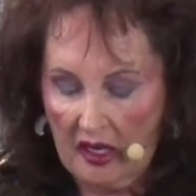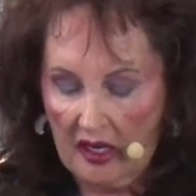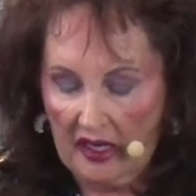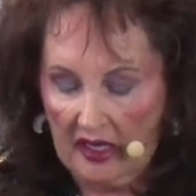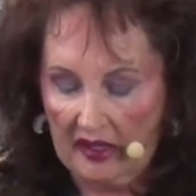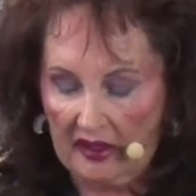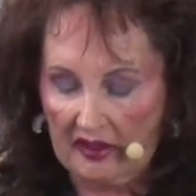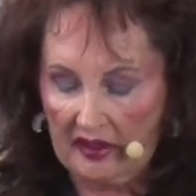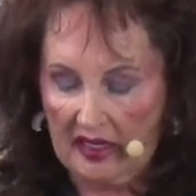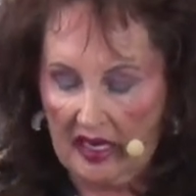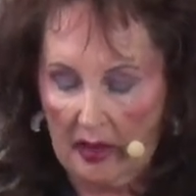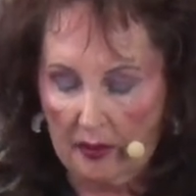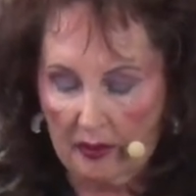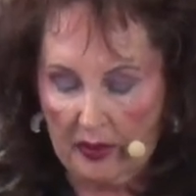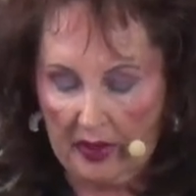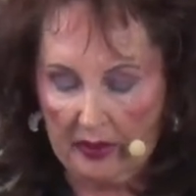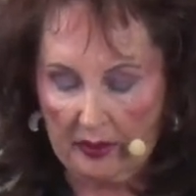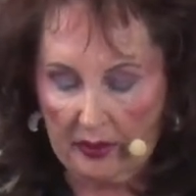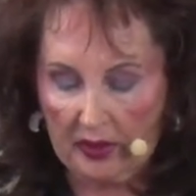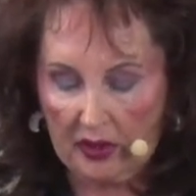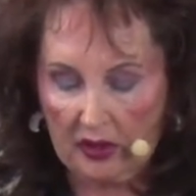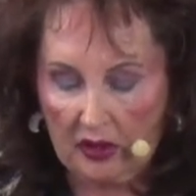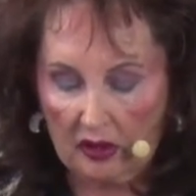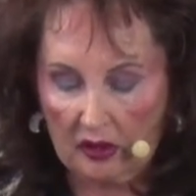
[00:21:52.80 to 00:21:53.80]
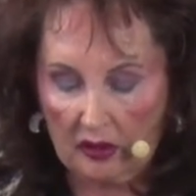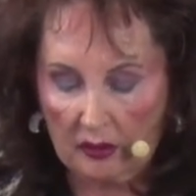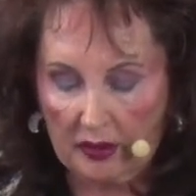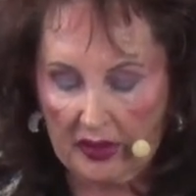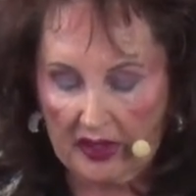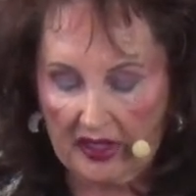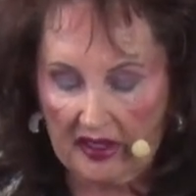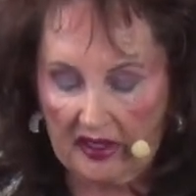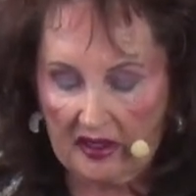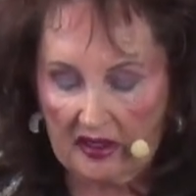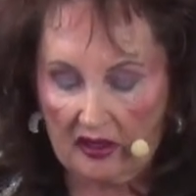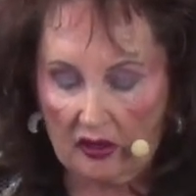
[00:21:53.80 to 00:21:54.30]
is not biblical,
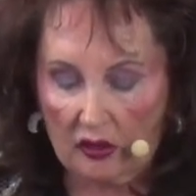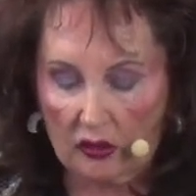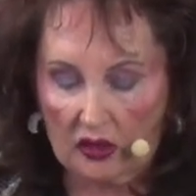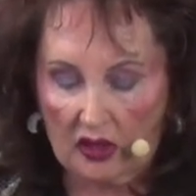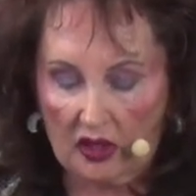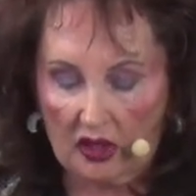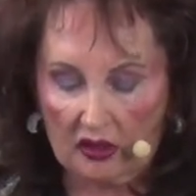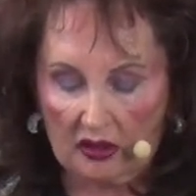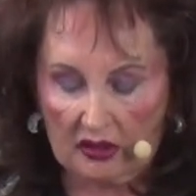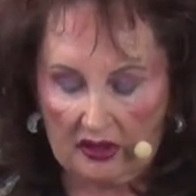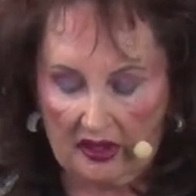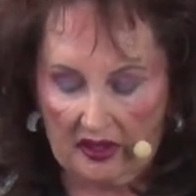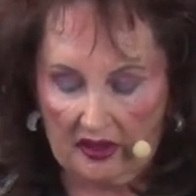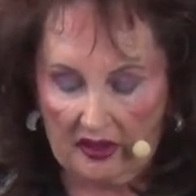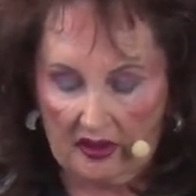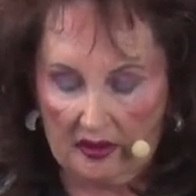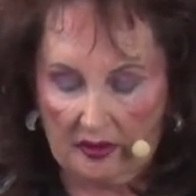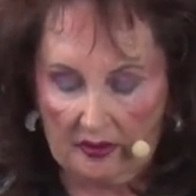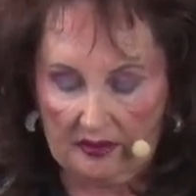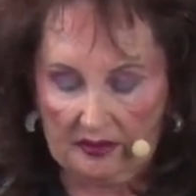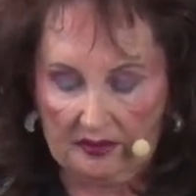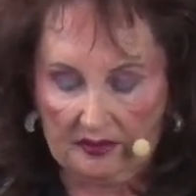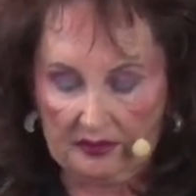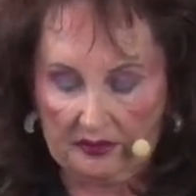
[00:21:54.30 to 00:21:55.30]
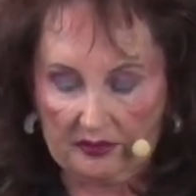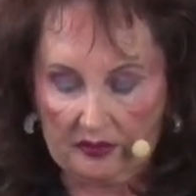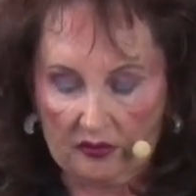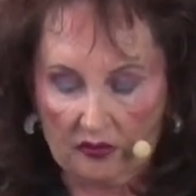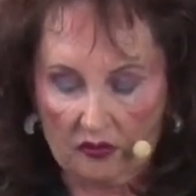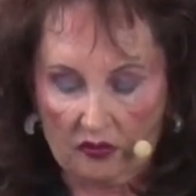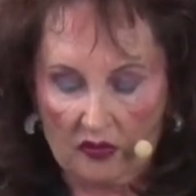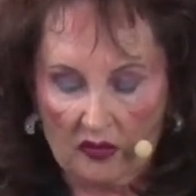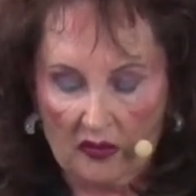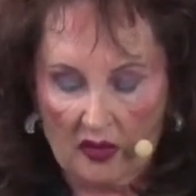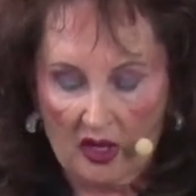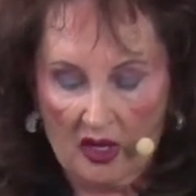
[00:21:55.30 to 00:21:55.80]
but it's occultism.
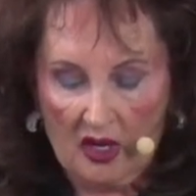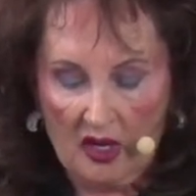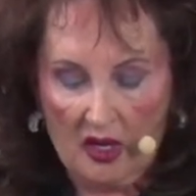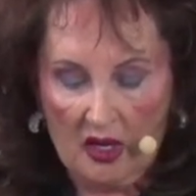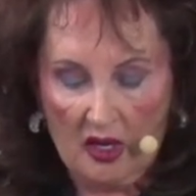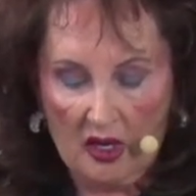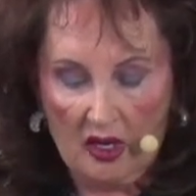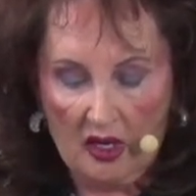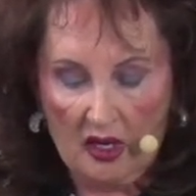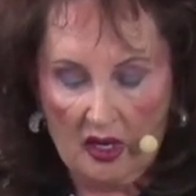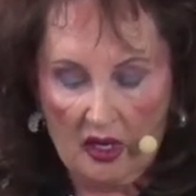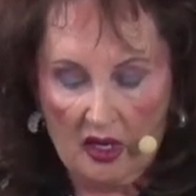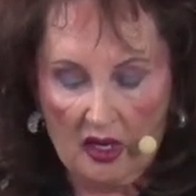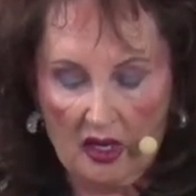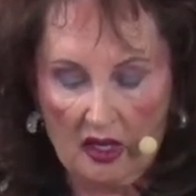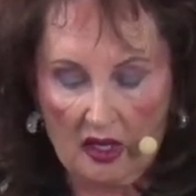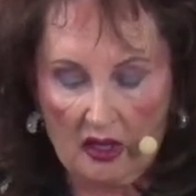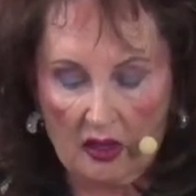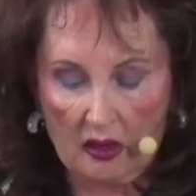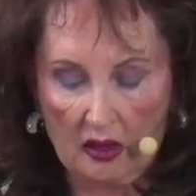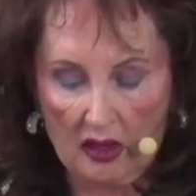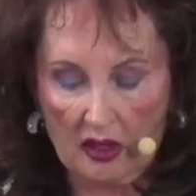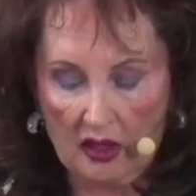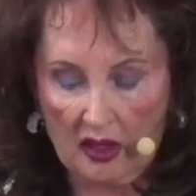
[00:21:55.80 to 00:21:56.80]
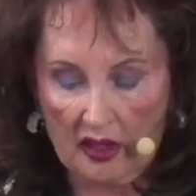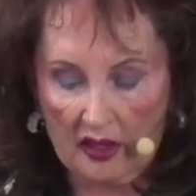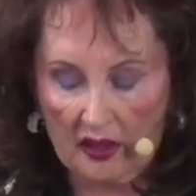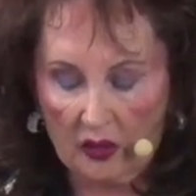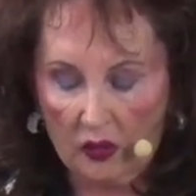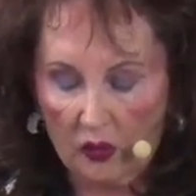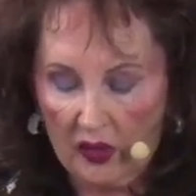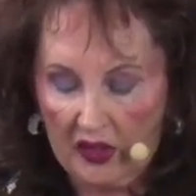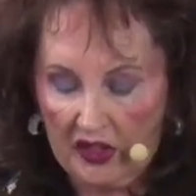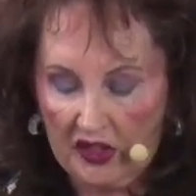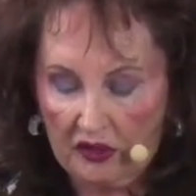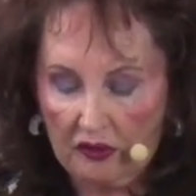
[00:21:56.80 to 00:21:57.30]
On a
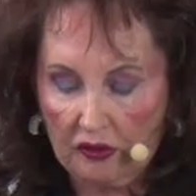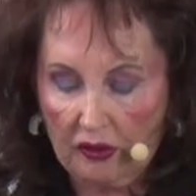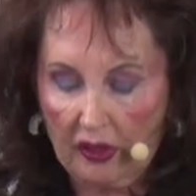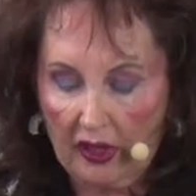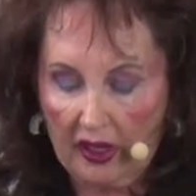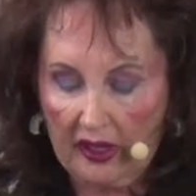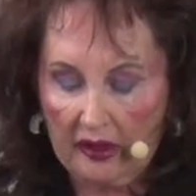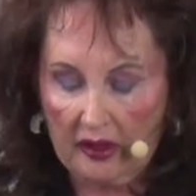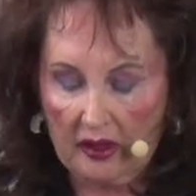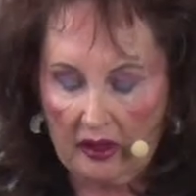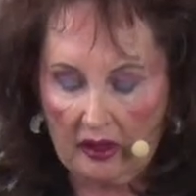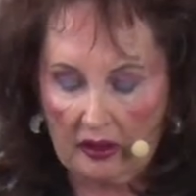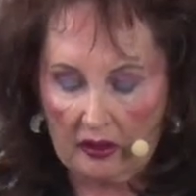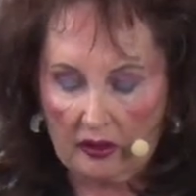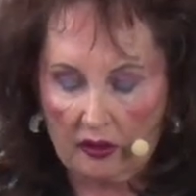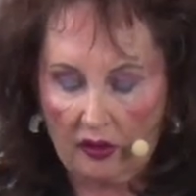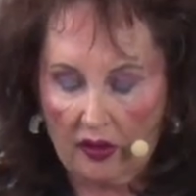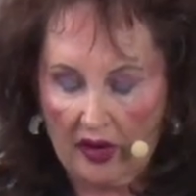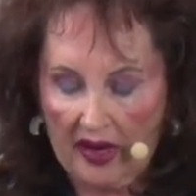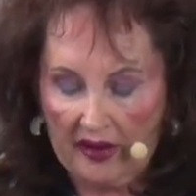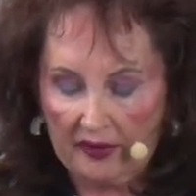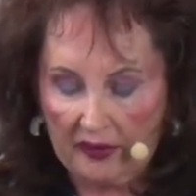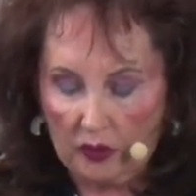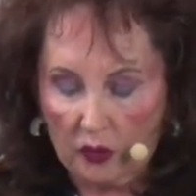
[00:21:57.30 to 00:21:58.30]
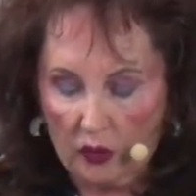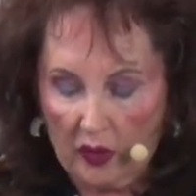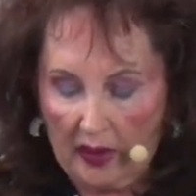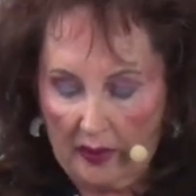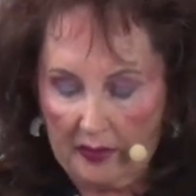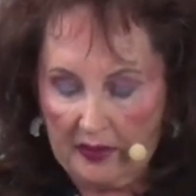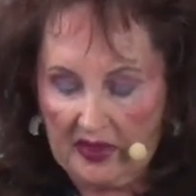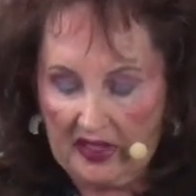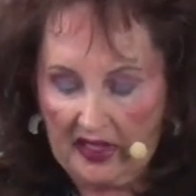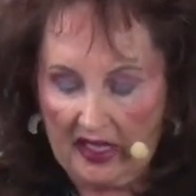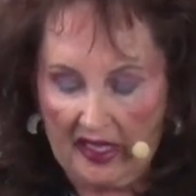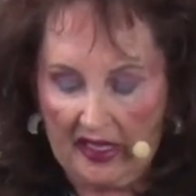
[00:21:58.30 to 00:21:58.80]
witchcraft
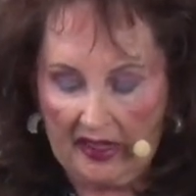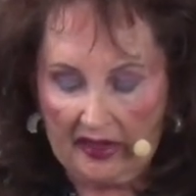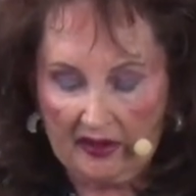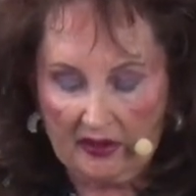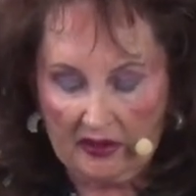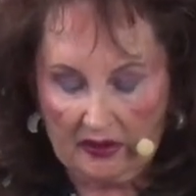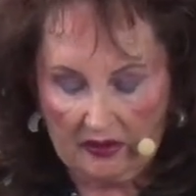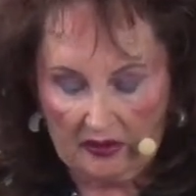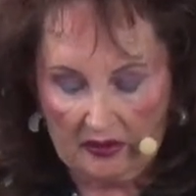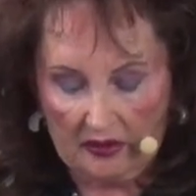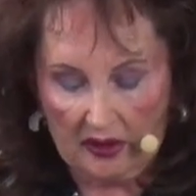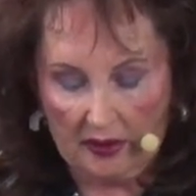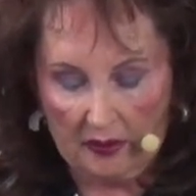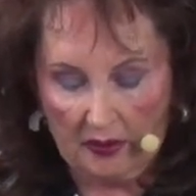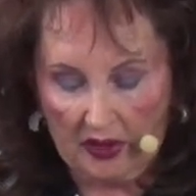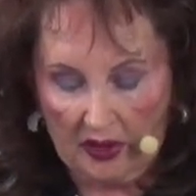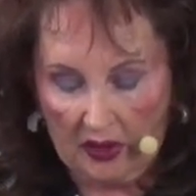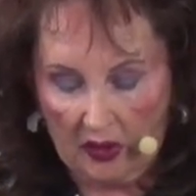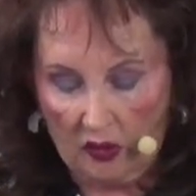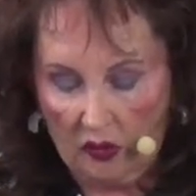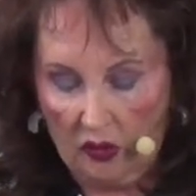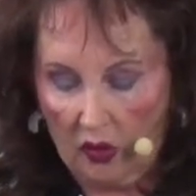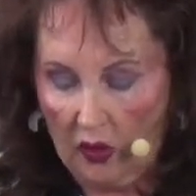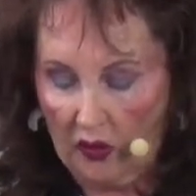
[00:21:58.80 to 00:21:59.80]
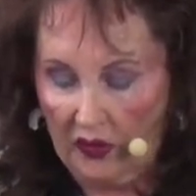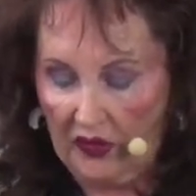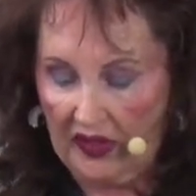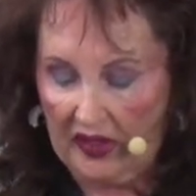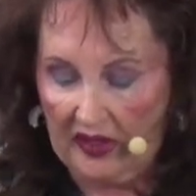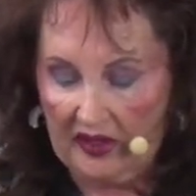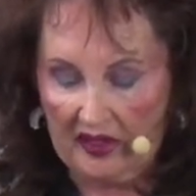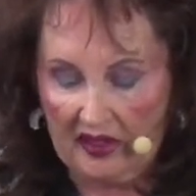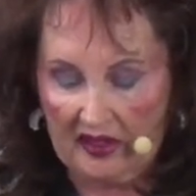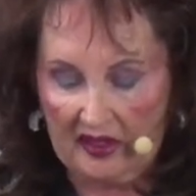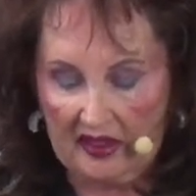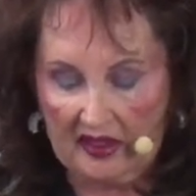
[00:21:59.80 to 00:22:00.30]
website, I'm going to quote
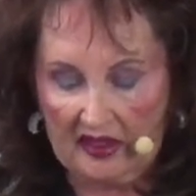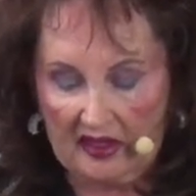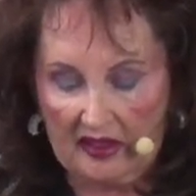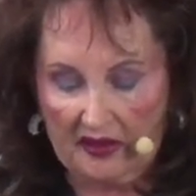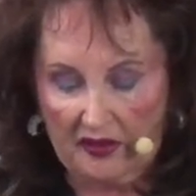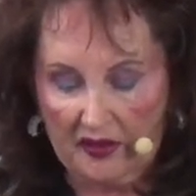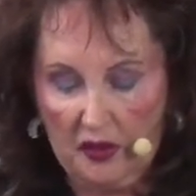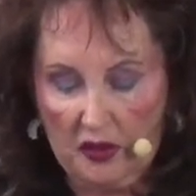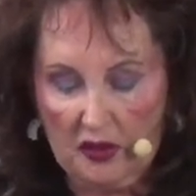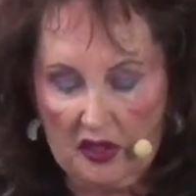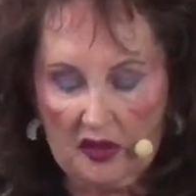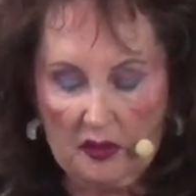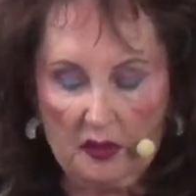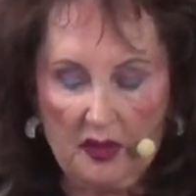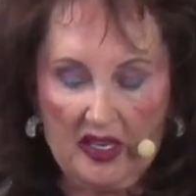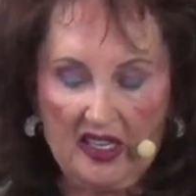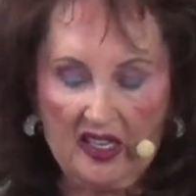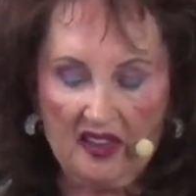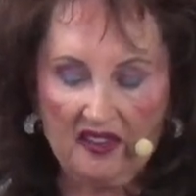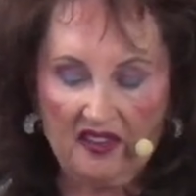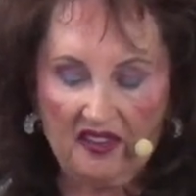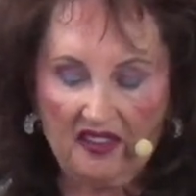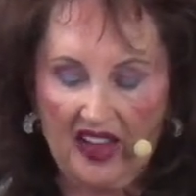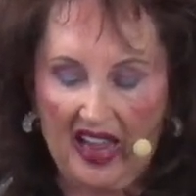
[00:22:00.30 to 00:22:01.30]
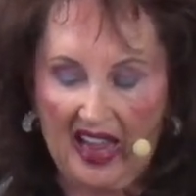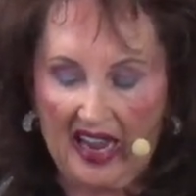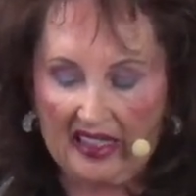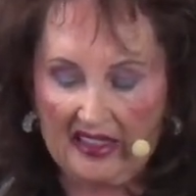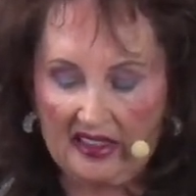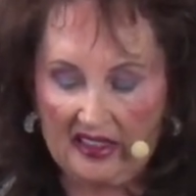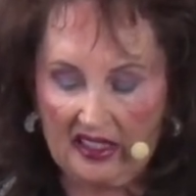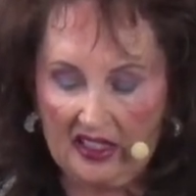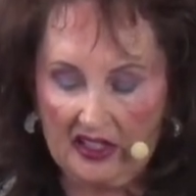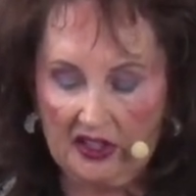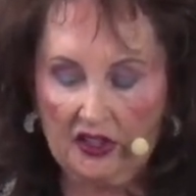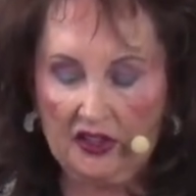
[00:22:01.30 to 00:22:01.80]
this. It says, if you speak a
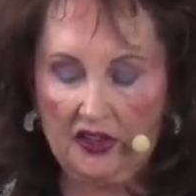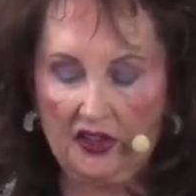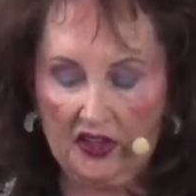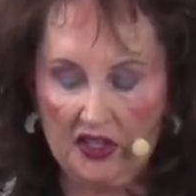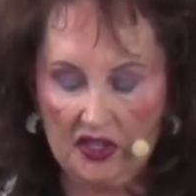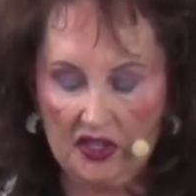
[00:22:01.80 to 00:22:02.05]
fact into the